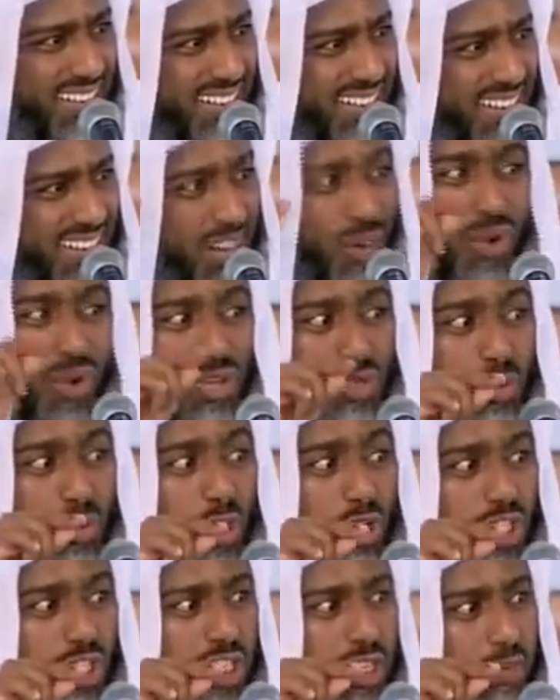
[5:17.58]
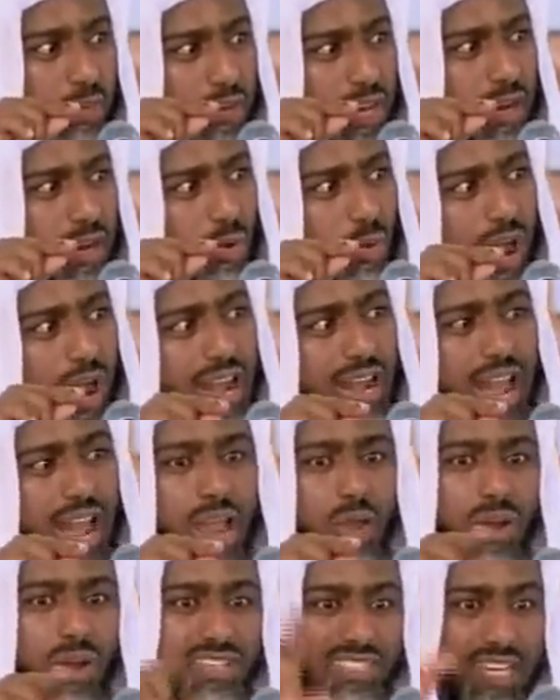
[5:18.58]
He was watching me while
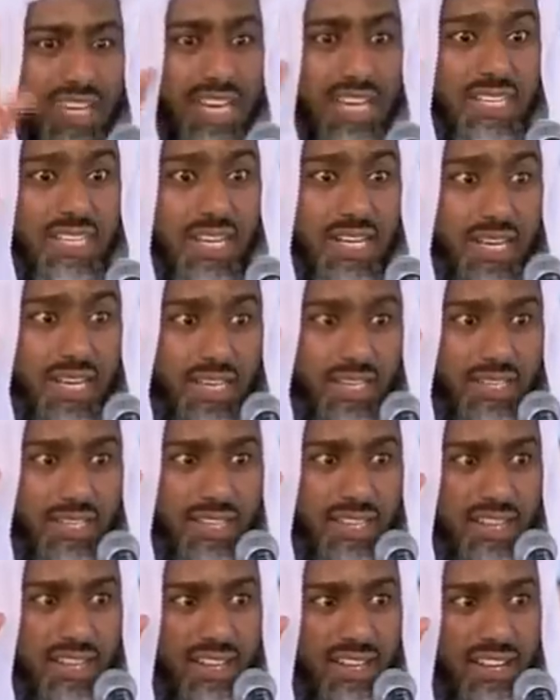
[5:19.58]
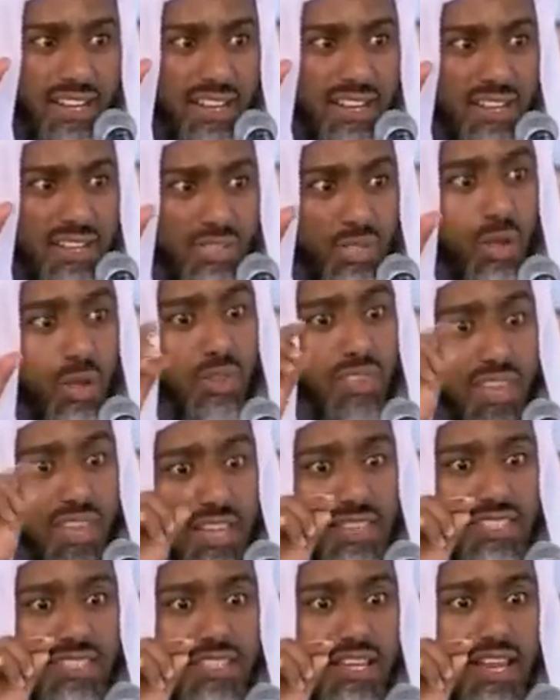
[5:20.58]
I was eating it. So
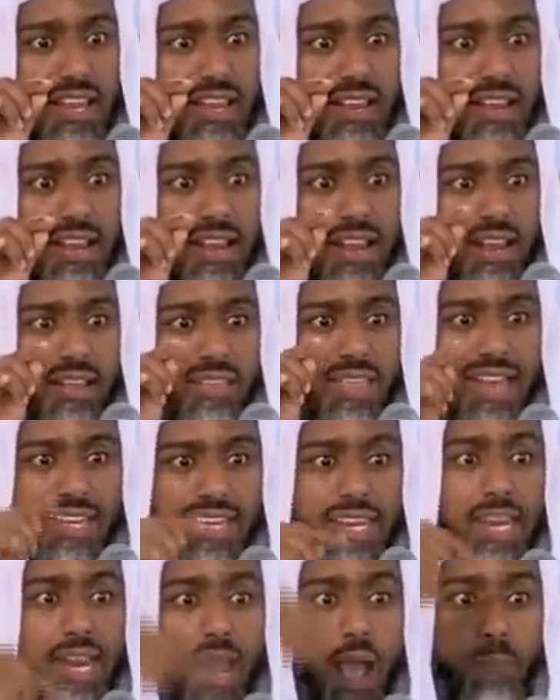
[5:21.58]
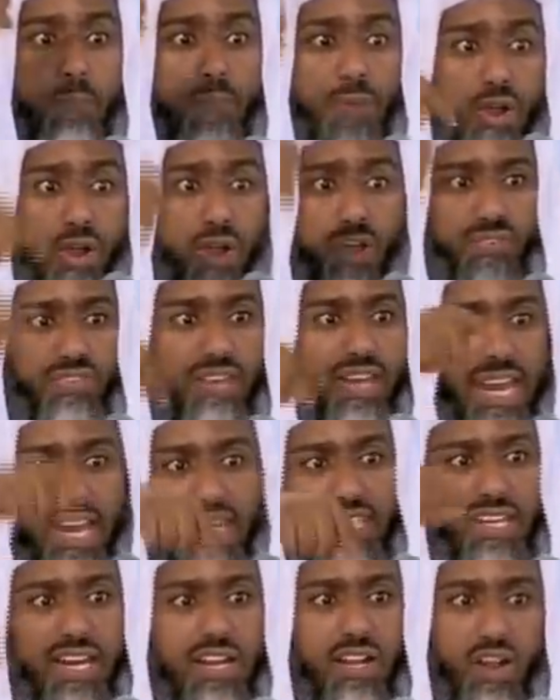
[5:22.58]
this, that he approved
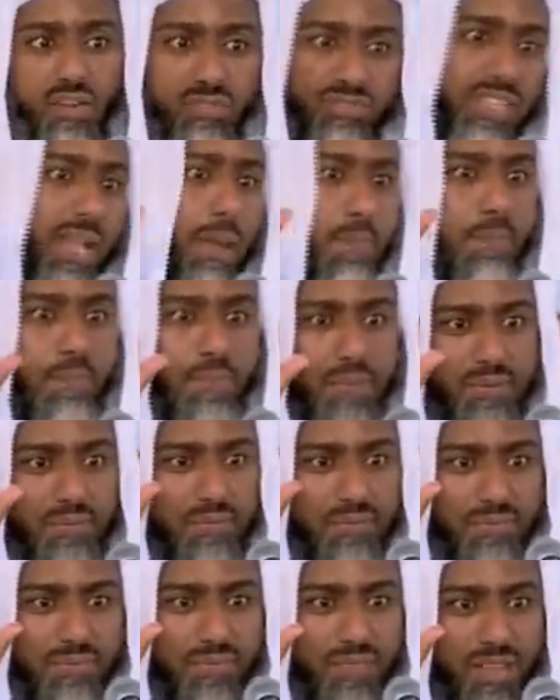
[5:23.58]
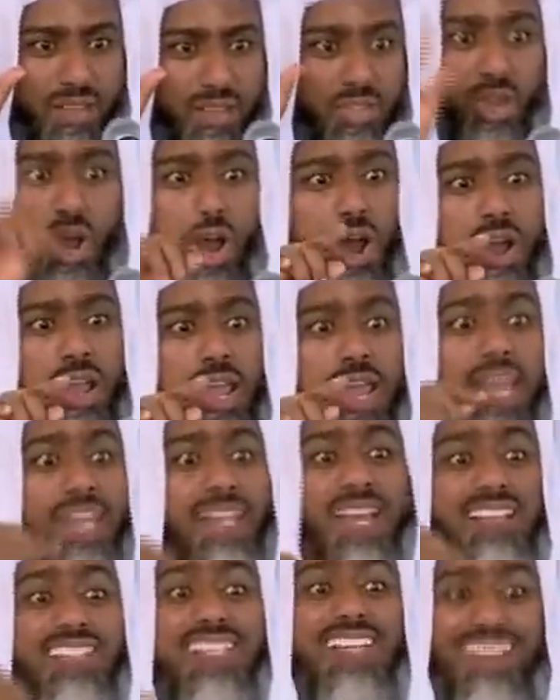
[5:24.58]
eating of dab, though he
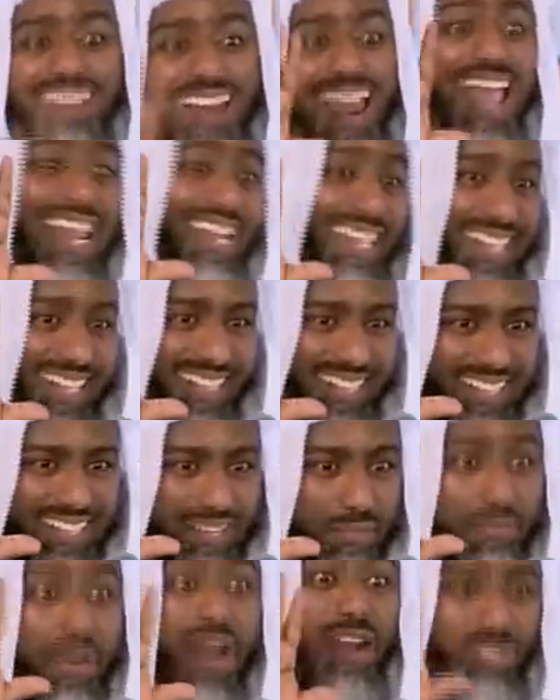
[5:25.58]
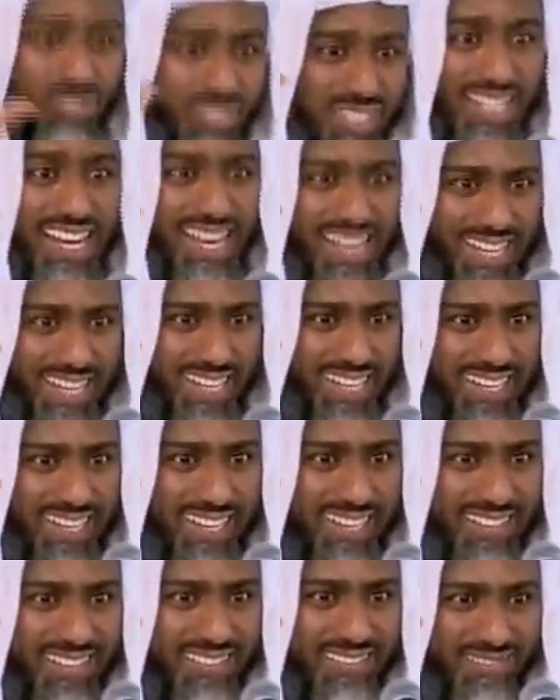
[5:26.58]
doesn't like it personally.
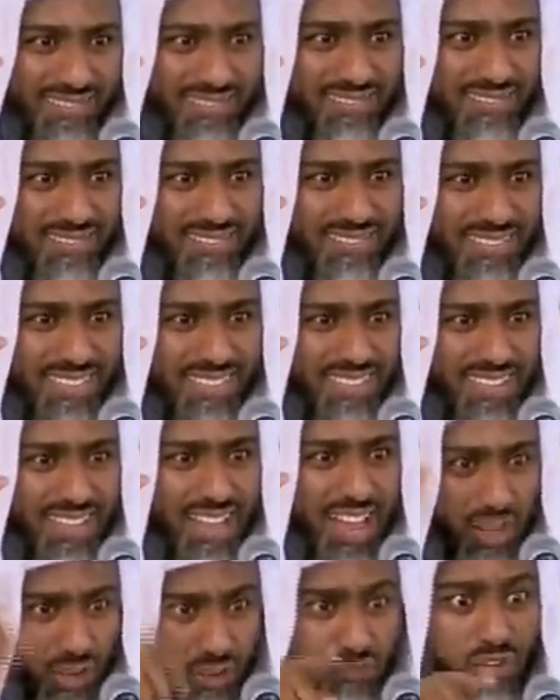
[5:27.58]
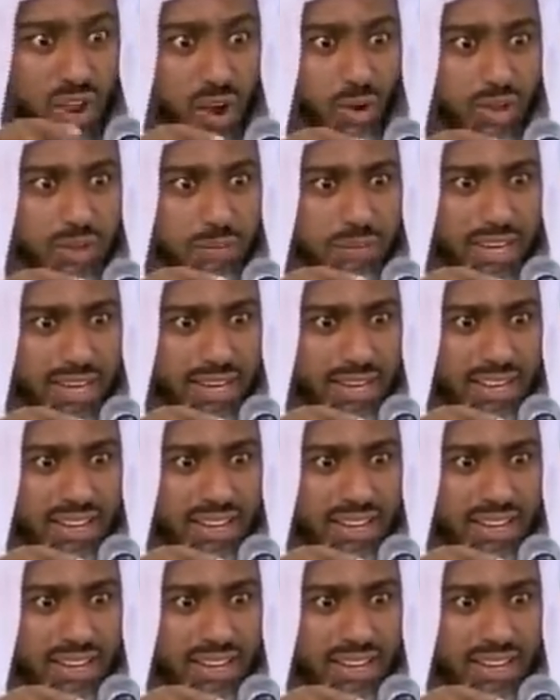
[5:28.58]
Are you following me?